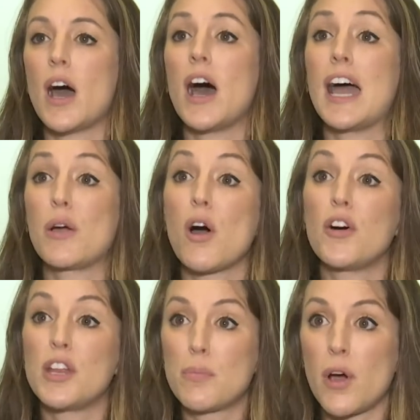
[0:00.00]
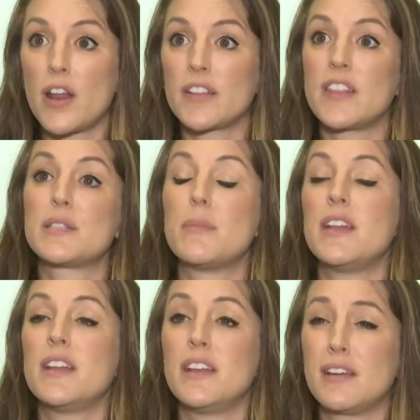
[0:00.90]
high quality product that's
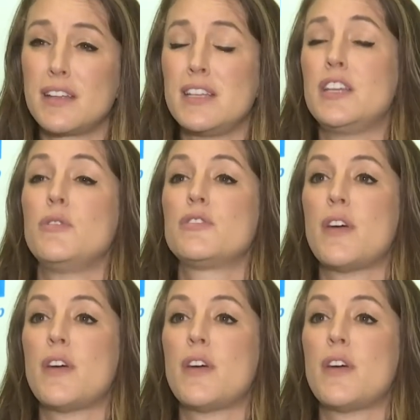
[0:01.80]
made in a continuous